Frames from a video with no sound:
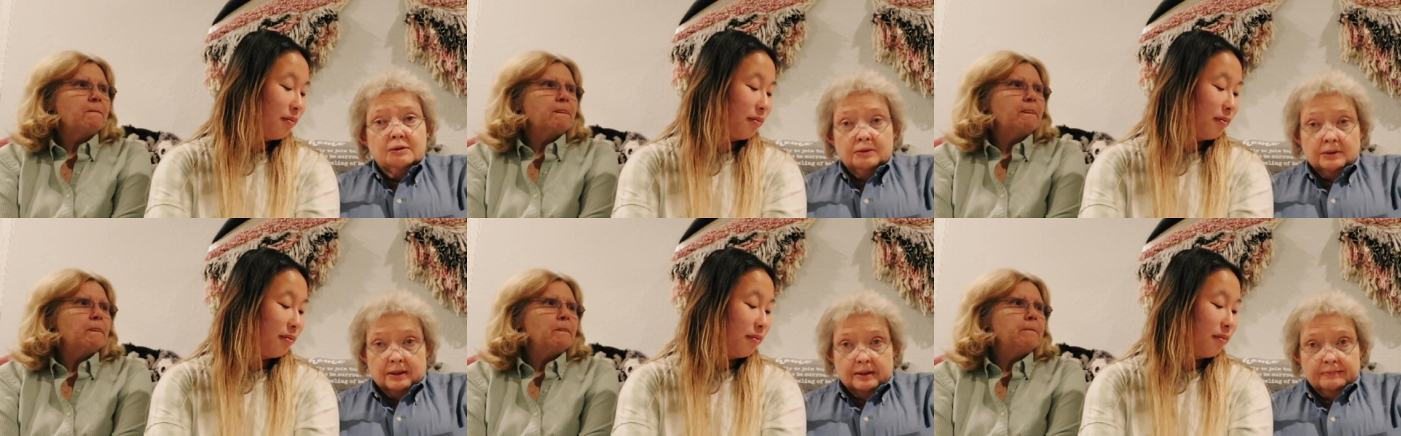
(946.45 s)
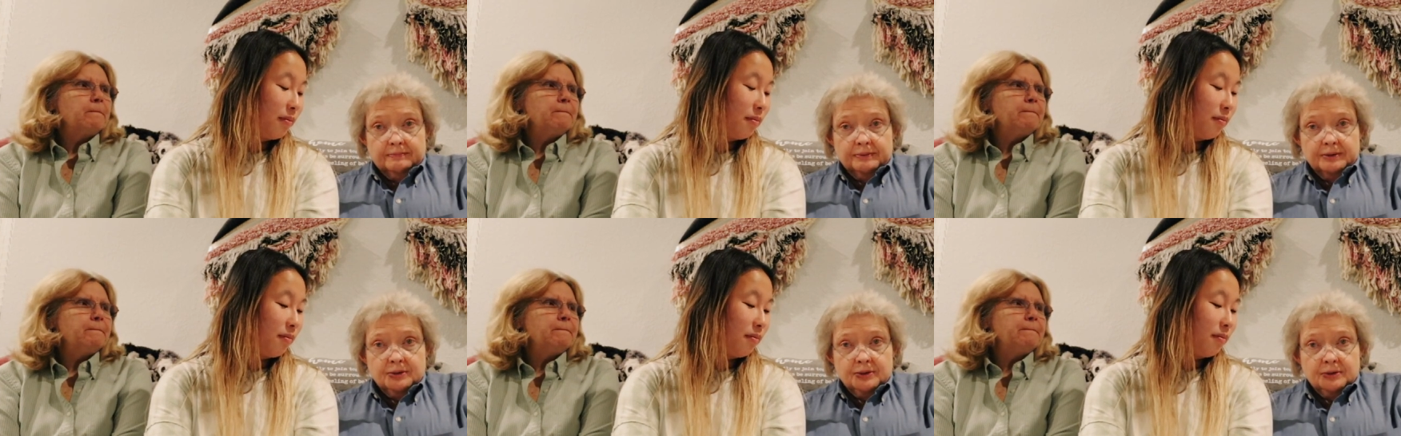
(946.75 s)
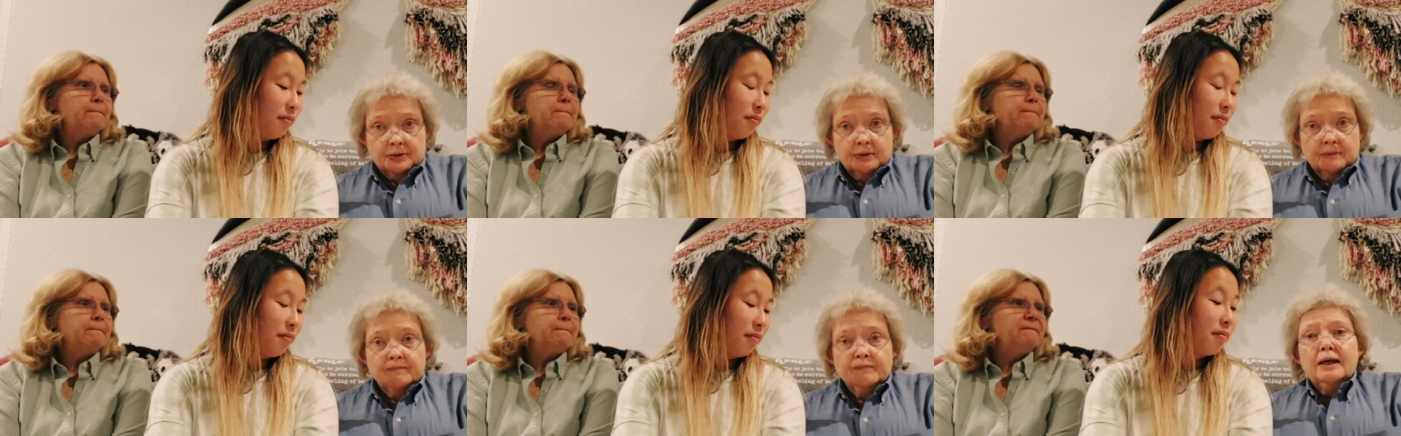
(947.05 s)

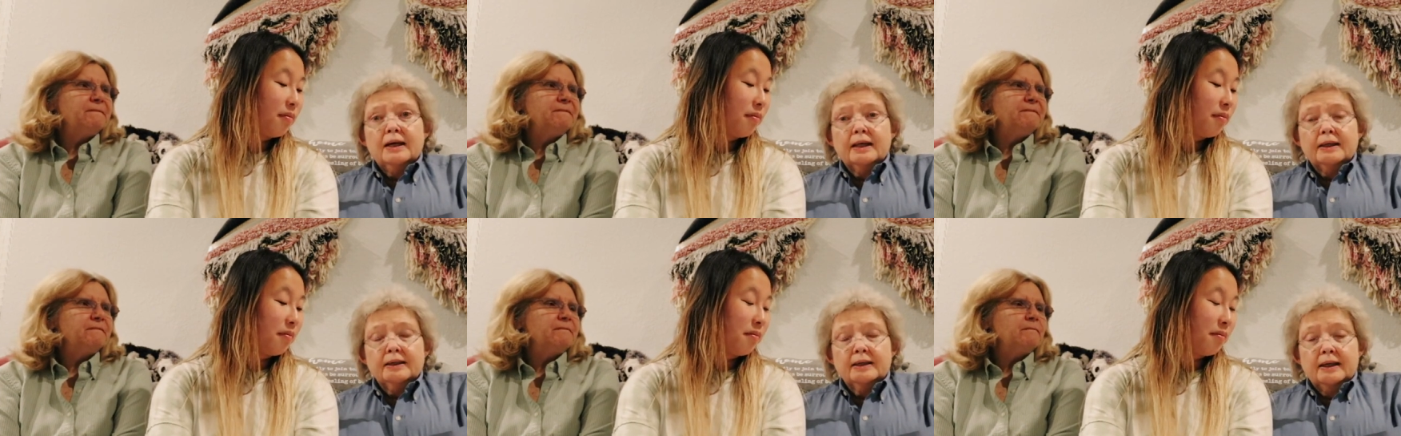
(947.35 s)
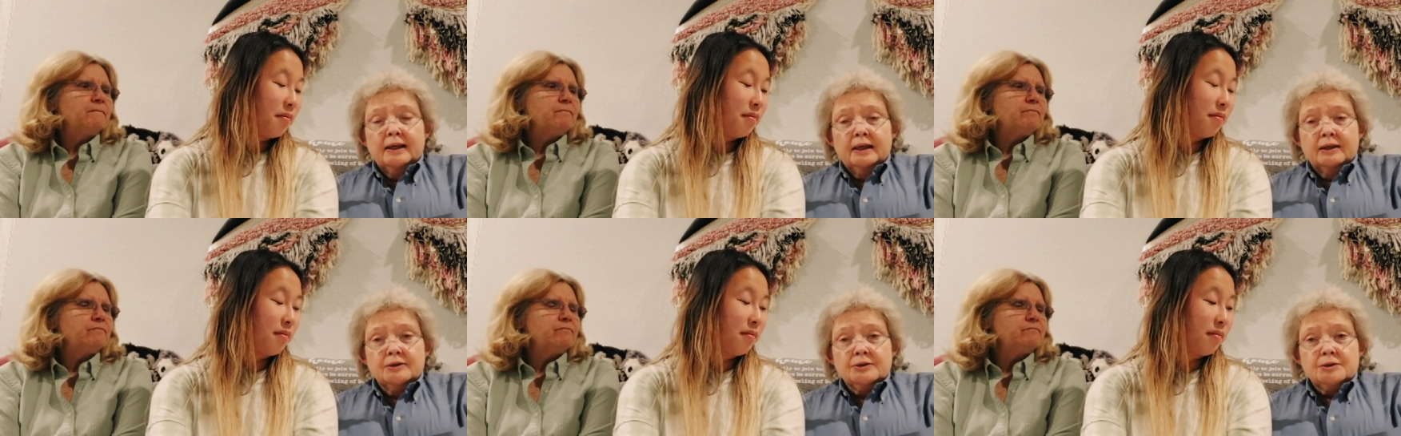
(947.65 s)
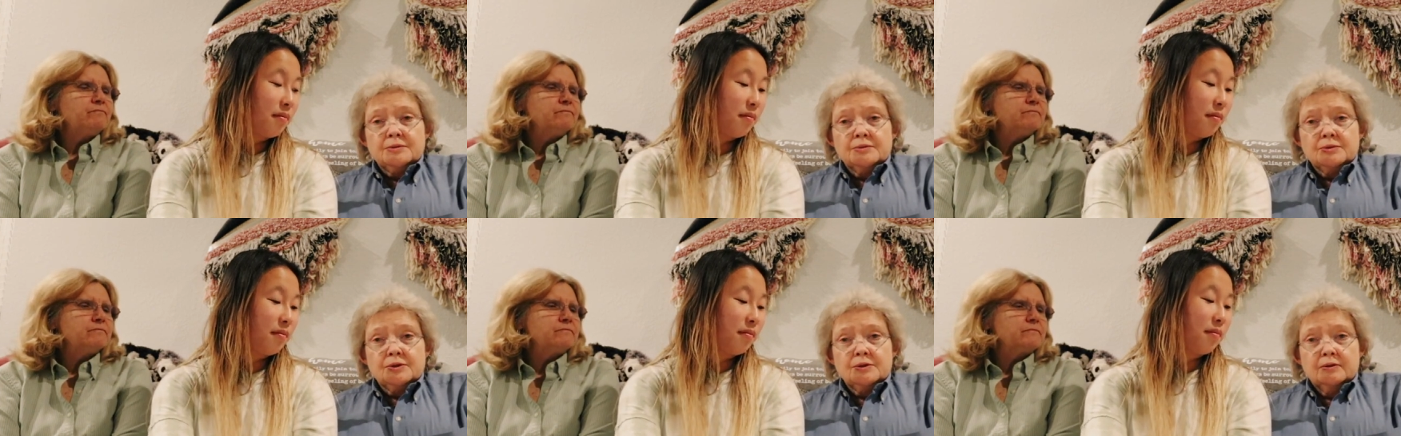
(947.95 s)
Speaker 1: Columbus, and
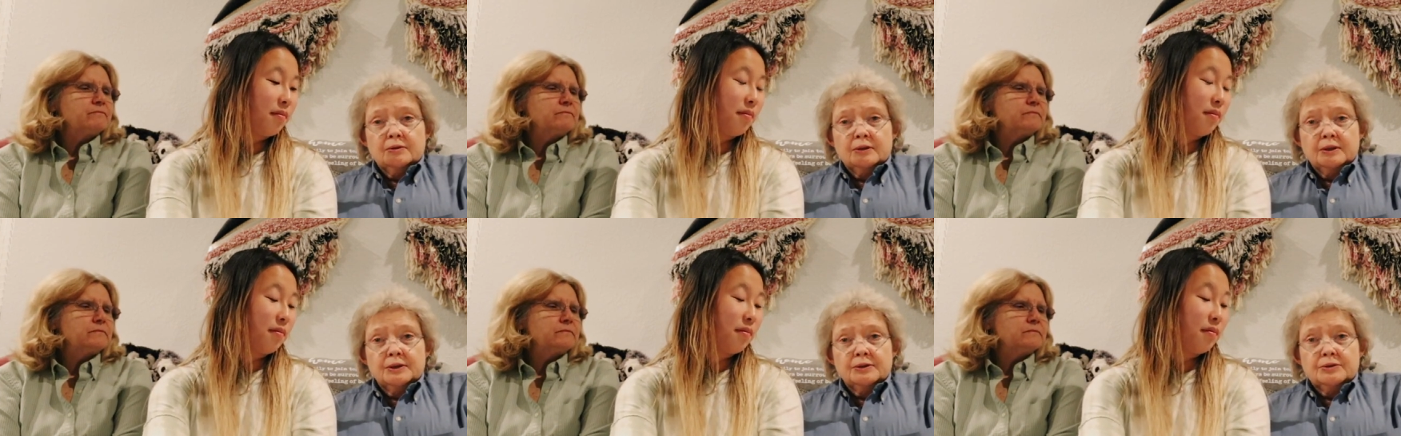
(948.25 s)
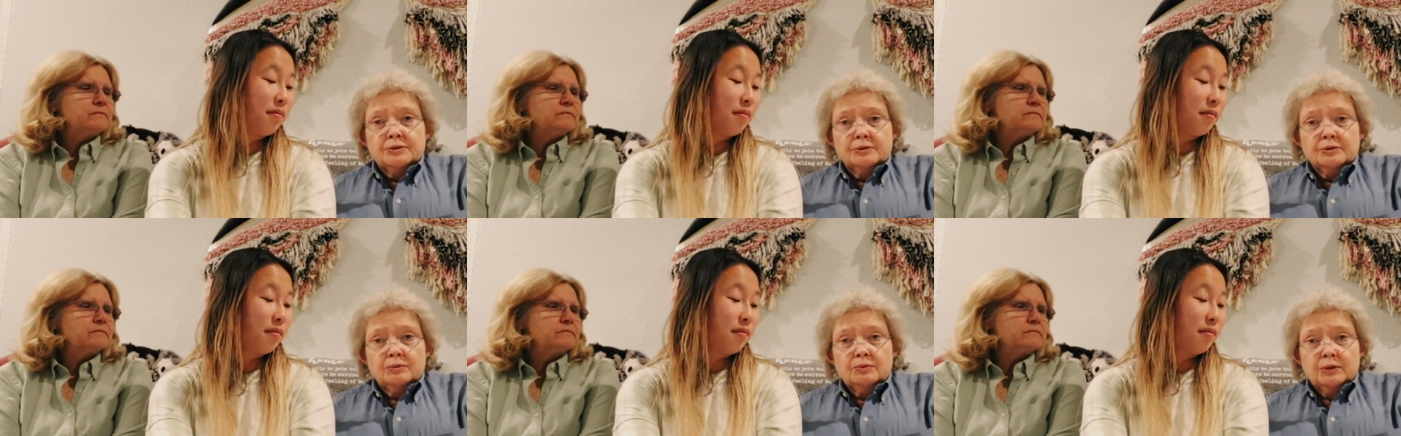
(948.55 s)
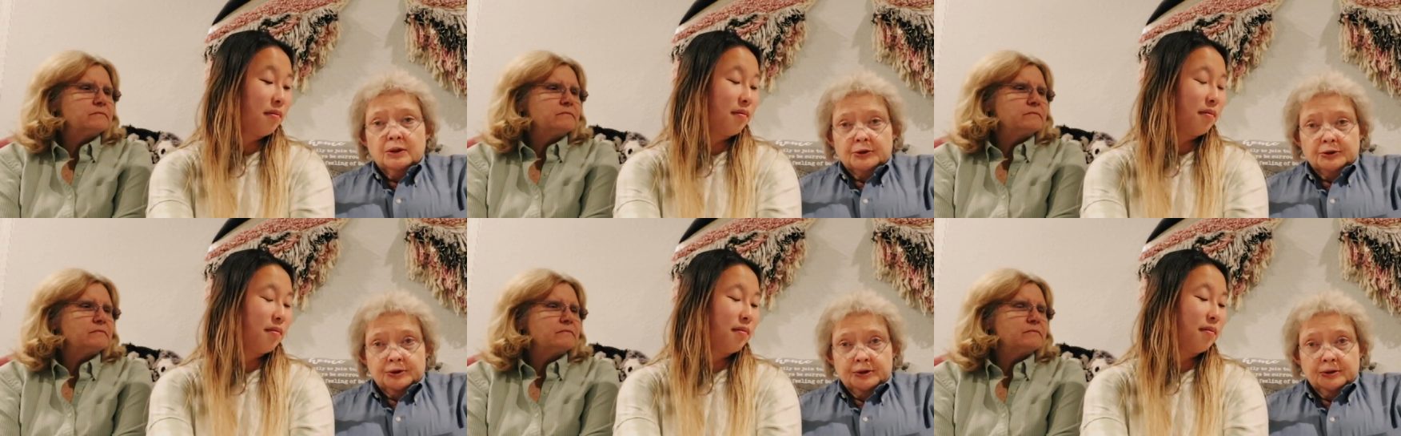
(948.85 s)
Alex was going to
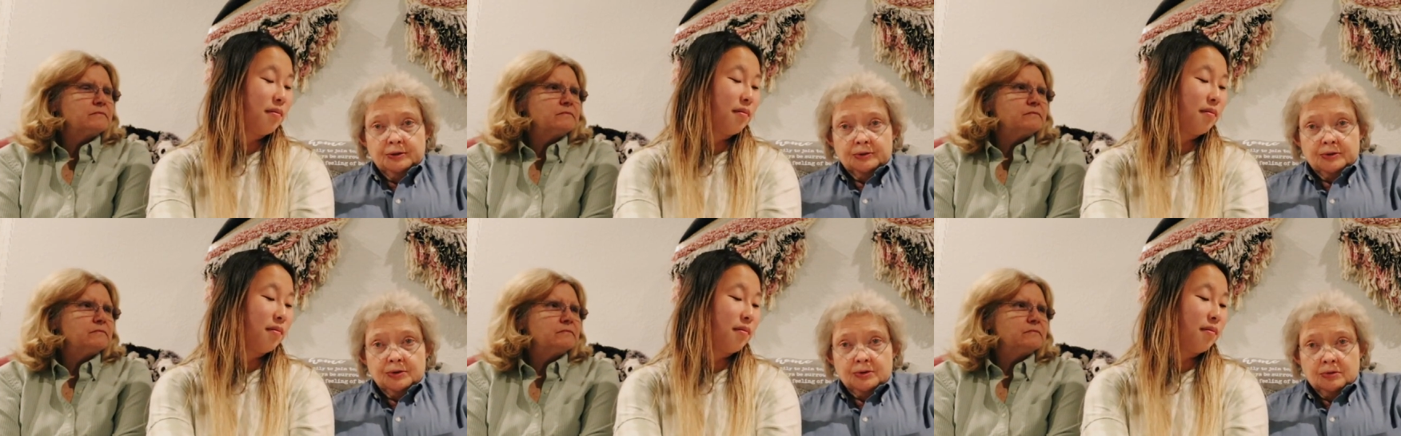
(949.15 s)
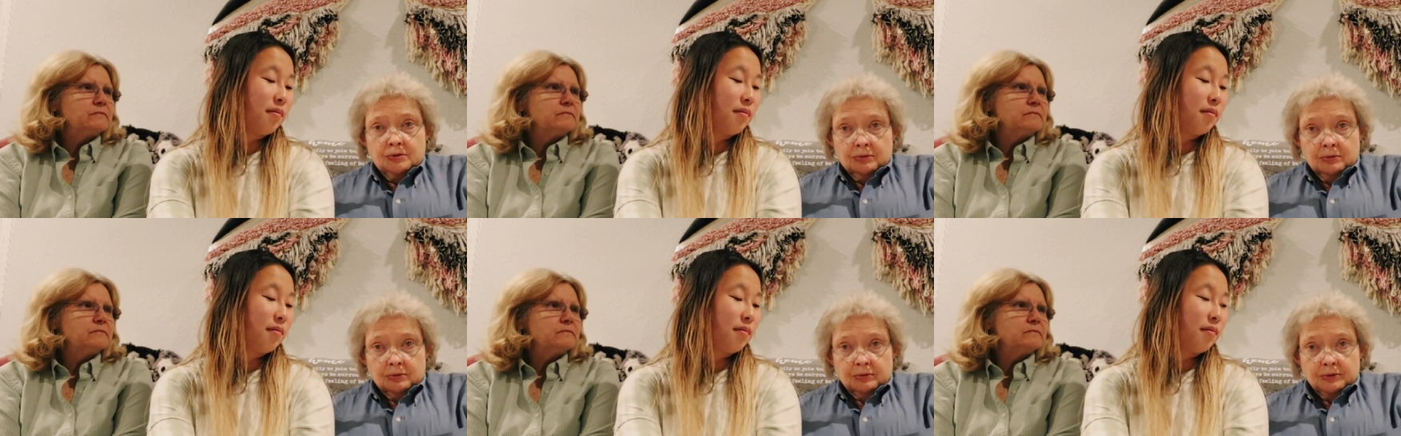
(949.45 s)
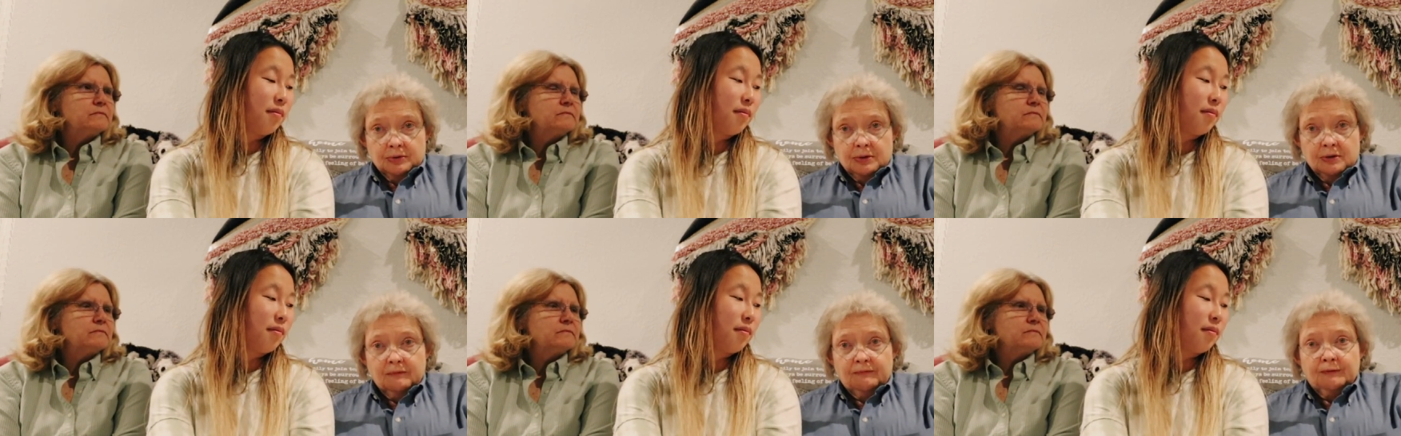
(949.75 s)
Welsh Hill
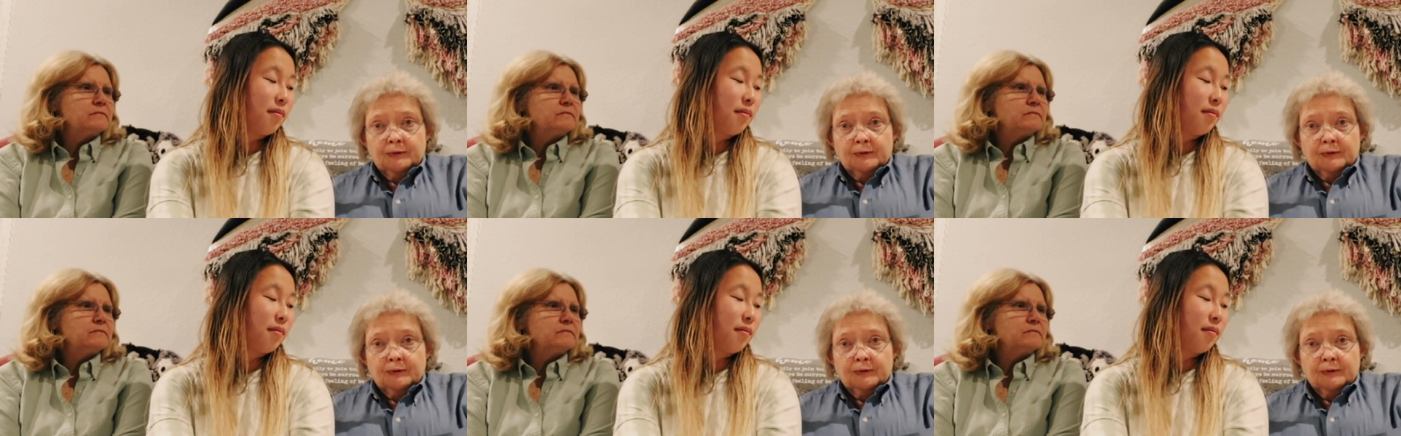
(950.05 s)
schools